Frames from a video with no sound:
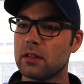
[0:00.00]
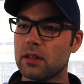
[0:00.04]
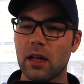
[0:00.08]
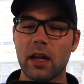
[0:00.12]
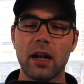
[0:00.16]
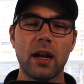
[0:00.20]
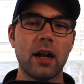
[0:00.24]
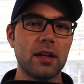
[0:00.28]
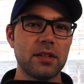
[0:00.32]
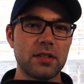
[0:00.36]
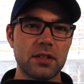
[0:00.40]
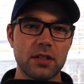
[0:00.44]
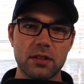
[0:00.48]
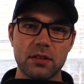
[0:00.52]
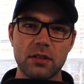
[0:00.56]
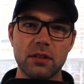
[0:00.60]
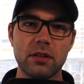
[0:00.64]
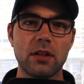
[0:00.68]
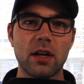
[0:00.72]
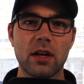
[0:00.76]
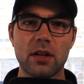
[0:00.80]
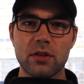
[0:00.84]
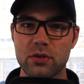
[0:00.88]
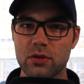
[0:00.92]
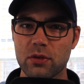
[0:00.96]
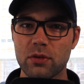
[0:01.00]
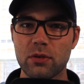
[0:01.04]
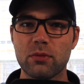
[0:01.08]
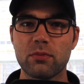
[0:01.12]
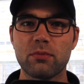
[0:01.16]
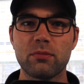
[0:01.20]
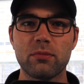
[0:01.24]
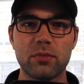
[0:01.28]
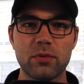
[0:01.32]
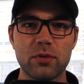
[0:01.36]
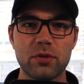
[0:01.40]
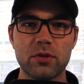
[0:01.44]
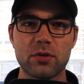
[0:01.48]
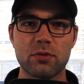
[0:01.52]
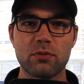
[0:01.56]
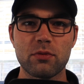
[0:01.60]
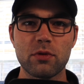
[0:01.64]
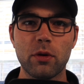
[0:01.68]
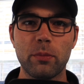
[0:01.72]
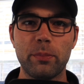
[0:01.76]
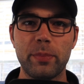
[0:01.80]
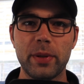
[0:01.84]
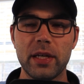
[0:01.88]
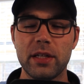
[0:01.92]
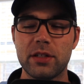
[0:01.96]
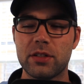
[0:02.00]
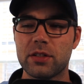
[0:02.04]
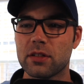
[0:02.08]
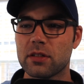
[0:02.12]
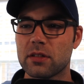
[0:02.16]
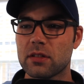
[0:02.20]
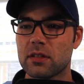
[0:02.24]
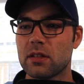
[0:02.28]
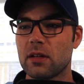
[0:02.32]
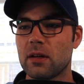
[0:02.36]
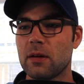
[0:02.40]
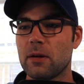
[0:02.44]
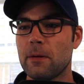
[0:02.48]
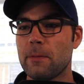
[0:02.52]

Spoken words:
And I said, you guys are just real peaches.